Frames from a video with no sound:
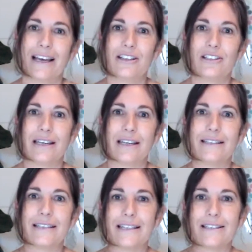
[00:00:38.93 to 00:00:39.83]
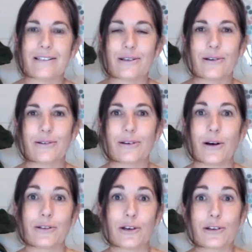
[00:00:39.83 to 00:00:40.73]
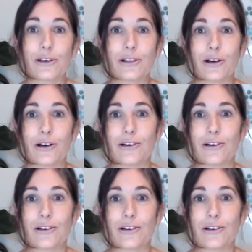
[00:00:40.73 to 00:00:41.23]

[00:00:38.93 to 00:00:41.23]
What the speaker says: She teaches on Yoga Glow.